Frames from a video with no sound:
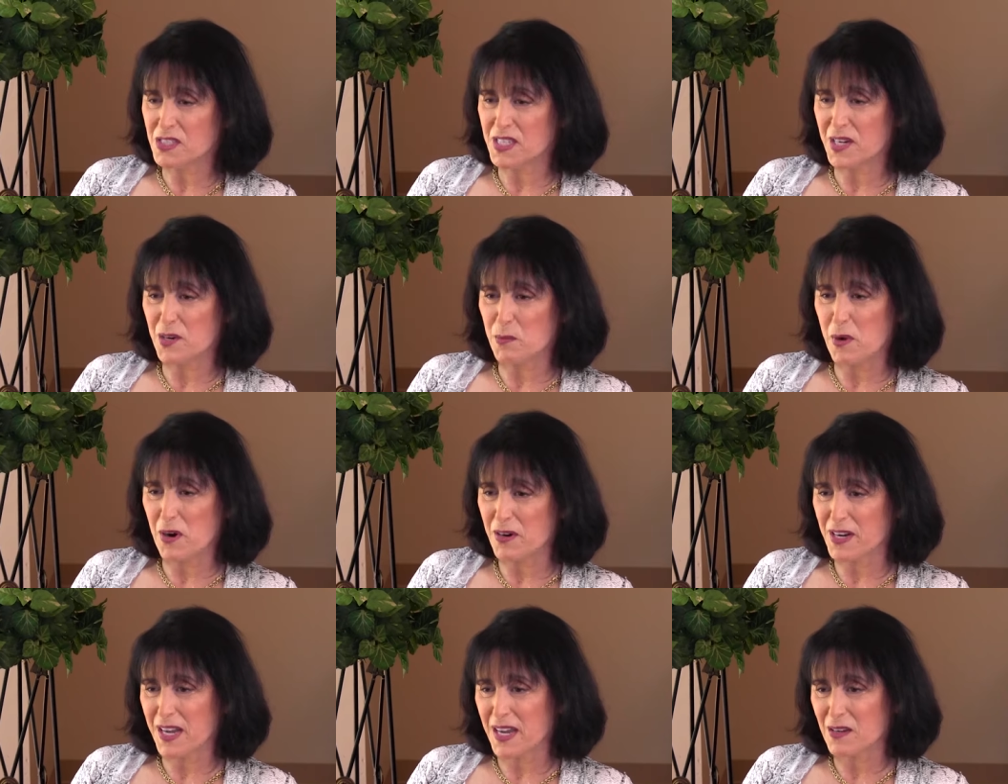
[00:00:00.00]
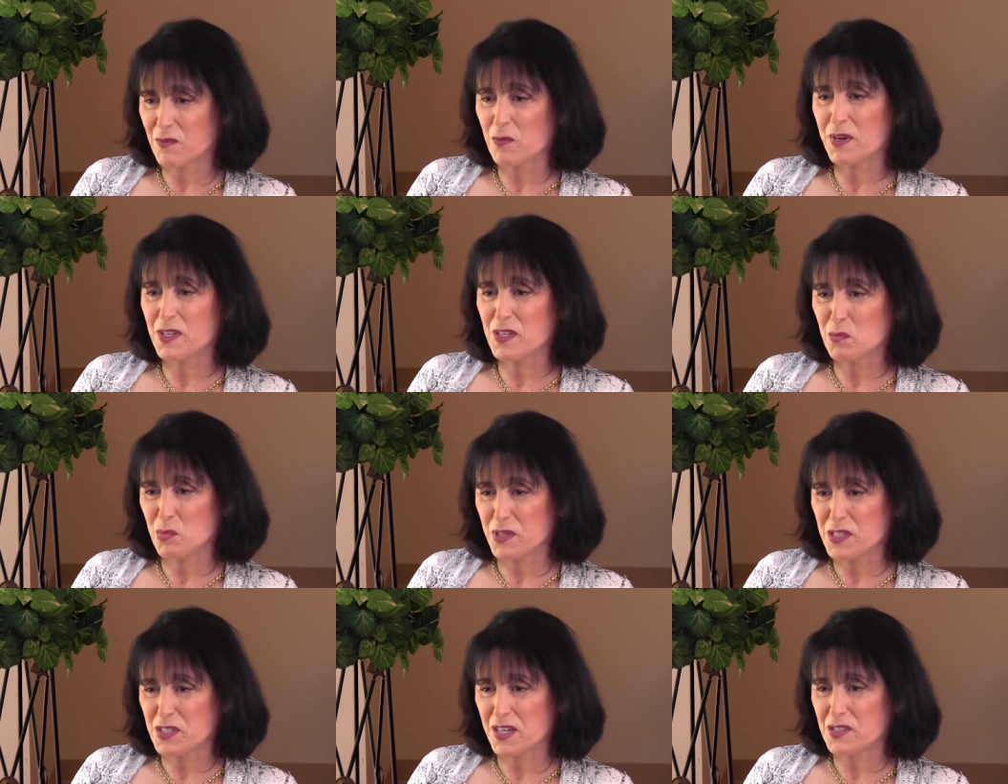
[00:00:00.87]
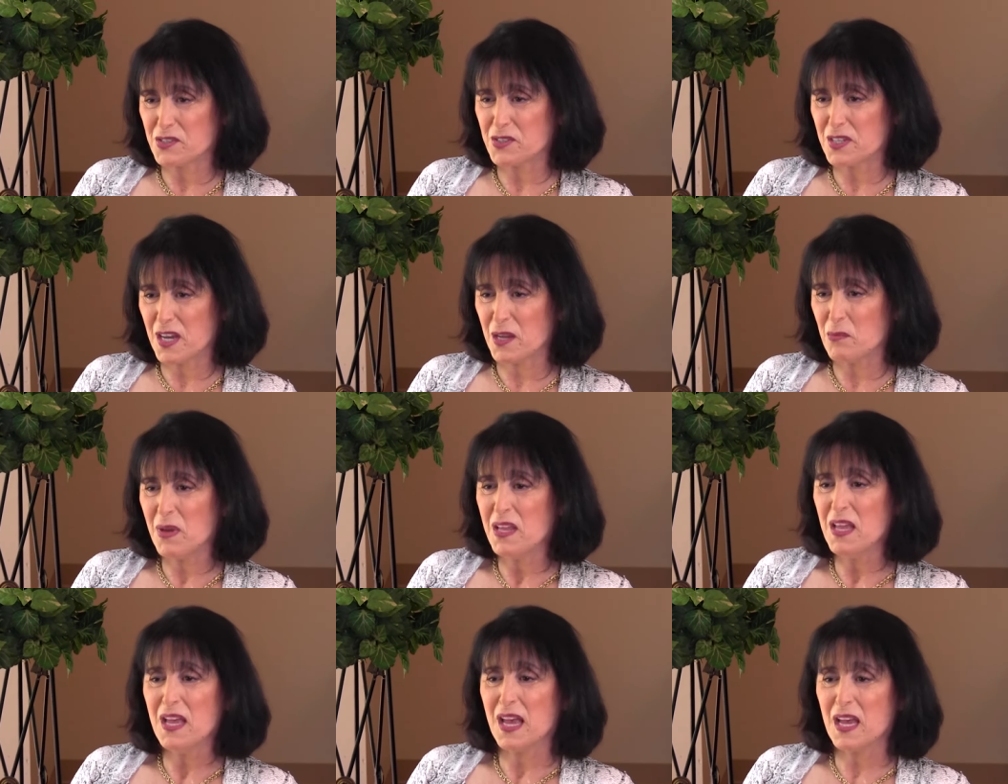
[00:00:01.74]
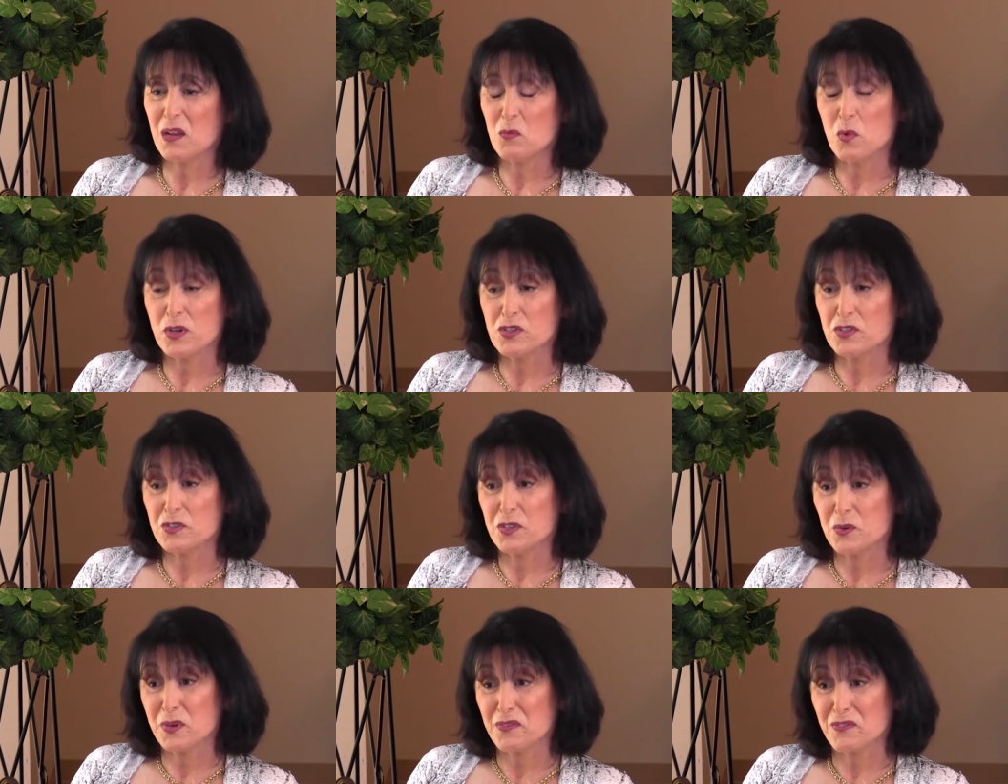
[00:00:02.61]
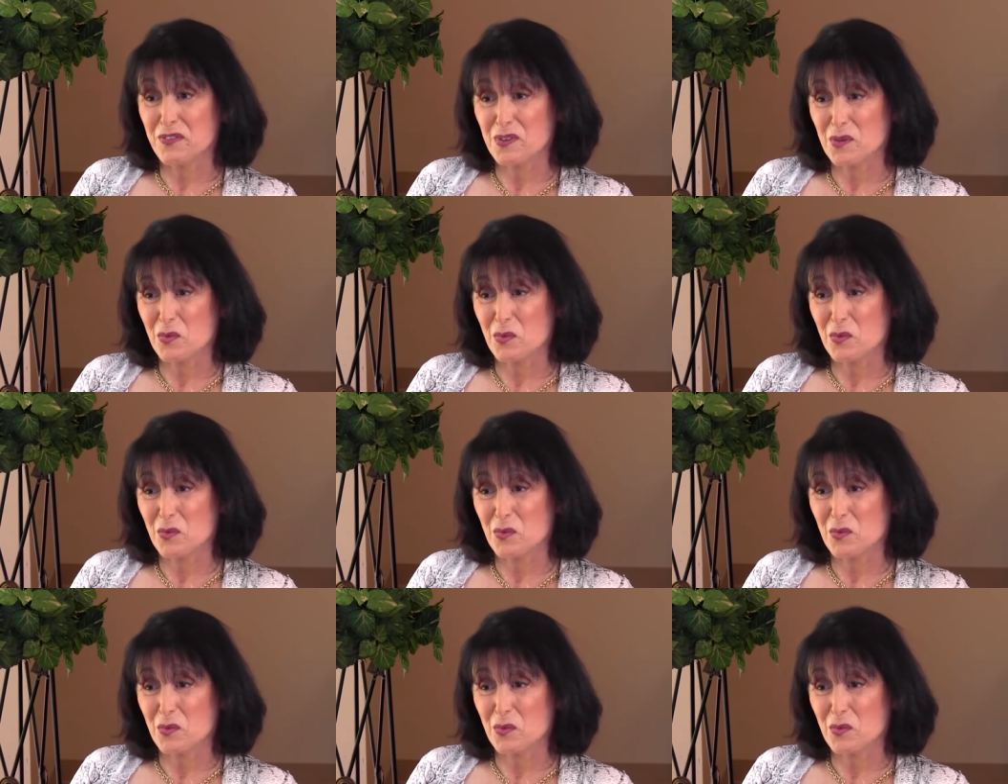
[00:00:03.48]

Sarah Parcak. Really appreciate your time and what you're doing for the